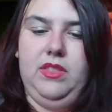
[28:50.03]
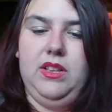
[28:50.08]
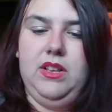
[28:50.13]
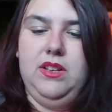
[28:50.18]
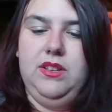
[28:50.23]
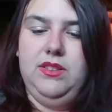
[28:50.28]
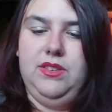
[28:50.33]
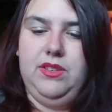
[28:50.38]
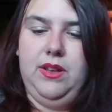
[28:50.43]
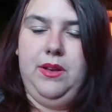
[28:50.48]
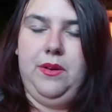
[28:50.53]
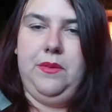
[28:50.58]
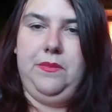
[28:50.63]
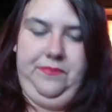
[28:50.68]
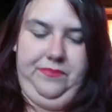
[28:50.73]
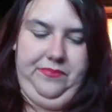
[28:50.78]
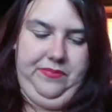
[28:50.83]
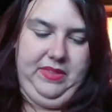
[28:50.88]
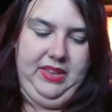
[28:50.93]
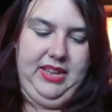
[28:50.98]
So
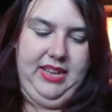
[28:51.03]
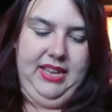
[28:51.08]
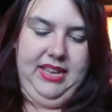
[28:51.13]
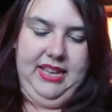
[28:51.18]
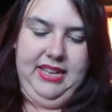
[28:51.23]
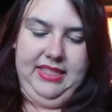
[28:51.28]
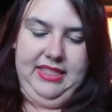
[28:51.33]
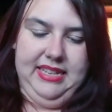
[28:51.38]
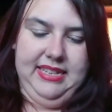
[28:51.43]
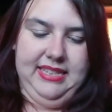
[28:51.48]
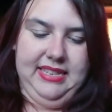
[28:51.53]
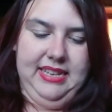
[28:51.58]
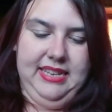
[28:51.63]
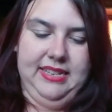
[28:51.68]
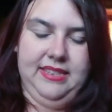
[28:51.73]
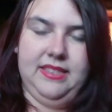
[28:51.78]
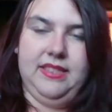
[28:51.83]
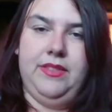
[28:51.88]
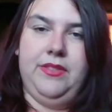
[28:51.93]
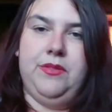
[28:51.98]
this
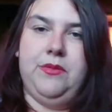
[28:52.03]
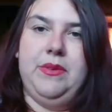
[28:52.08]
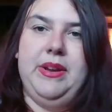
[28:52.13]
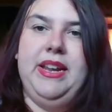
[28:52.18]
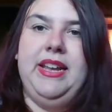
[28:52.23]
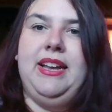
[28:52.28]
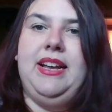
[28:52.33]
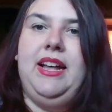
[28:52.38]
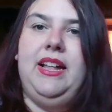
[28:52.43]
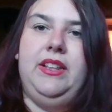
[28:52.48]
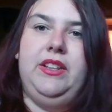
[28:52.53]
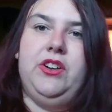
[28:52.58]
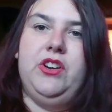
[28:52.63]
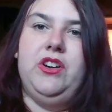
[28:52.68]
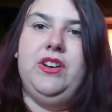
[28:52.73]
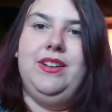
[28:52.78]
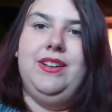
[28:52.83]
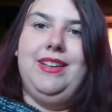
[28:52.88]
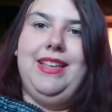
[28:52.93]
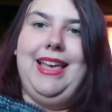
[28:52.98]
is the
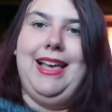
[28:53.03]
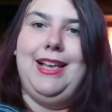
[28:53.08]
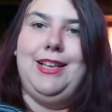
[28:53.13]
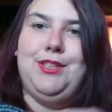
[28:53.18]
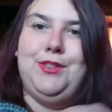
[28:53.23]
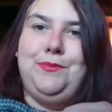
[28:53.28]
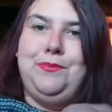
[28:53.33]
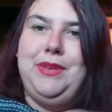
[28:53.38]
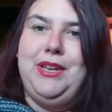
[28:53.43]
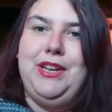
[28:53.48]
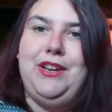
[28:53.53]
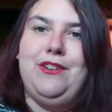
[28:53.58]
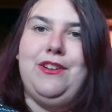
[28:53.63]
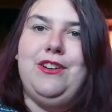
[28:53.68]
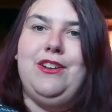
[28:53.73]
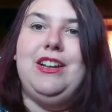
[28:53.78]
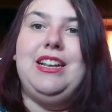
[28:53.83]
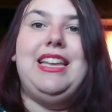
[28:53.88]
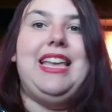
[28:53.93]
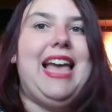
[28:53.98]
3-color
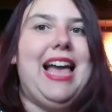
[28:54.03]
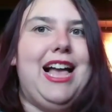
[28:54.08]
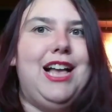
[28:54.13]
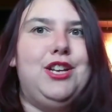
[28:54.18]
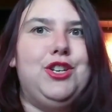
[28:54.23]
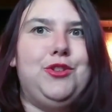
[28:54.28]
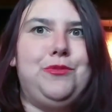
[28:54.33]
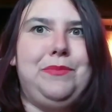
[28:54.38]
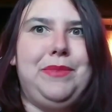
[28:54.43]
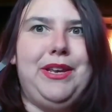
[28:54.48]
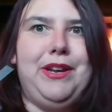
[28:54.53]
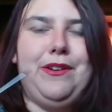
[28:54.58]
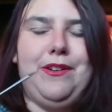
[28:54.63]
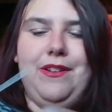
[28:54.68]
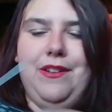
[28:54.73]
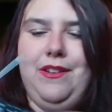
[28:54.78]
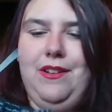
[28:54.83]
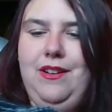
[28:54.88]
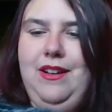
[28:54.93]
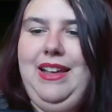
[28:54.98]
cashmere
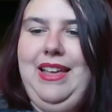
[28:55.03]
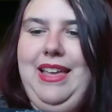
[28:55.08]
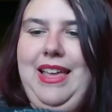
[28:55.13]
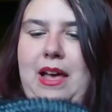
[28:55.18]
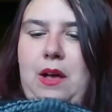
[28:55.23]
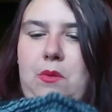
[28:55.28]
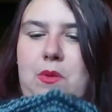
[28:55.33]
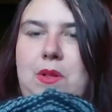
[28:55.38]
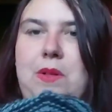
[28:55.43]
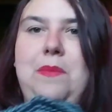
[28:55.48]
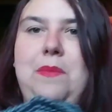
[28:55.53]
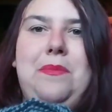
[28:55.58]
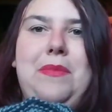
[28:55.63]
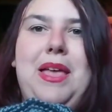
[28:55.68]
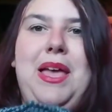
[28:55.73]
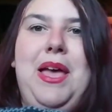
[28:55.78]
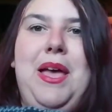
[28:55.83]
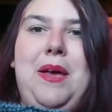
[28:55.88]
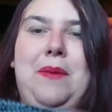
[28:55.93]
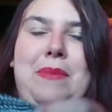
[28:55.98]
cowl
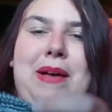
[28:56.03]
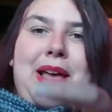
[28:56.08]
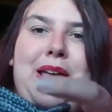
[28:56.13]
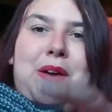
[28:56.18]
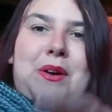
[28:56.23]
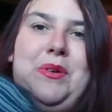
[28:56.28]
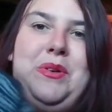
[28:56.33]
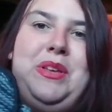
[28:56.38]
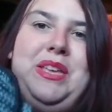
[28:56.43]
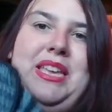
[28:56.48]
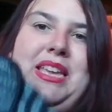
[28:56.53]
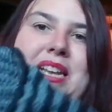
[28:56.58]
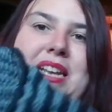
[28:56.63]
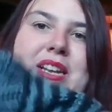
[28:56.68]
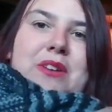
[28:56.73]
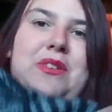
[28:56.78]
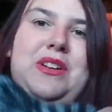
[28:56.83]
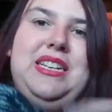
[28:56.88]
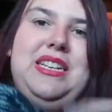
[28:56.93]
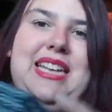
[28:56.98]
by Joji
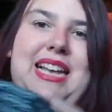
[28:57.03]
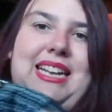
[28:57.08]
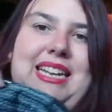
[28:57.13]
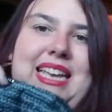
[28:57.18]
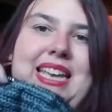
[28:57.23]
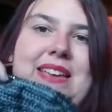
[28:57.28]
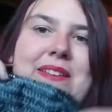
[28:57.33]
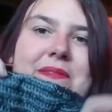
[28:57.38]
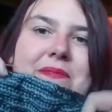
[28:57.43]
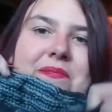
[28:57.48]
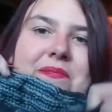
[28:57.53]
Locatelli,